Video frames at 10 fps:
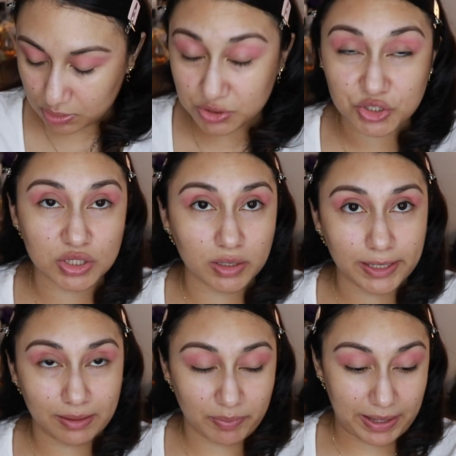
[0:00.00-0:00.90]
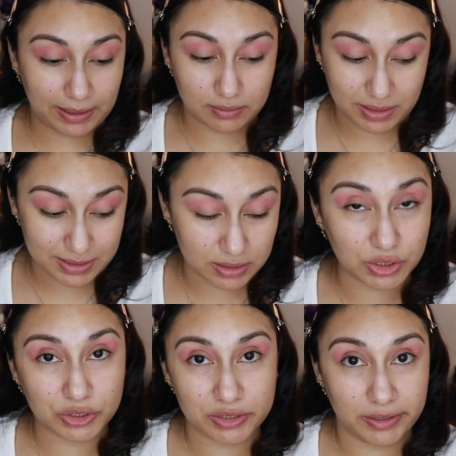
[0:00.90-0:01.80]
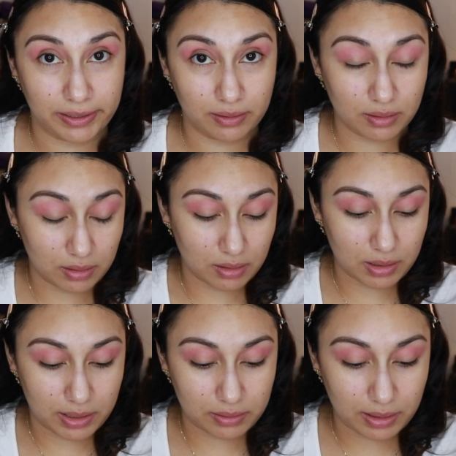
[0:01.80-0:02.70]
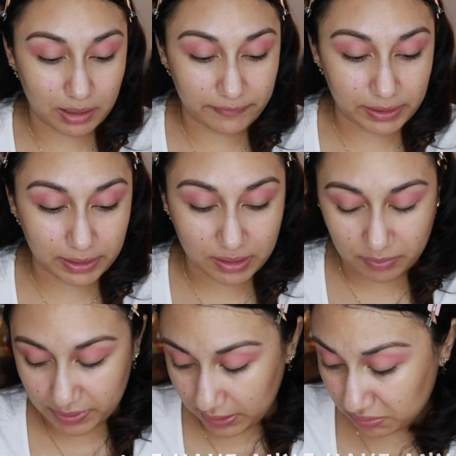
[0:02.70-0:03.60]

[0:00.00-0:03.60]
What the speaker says: There's no kickback. That's a good thing. I don't have any kickback.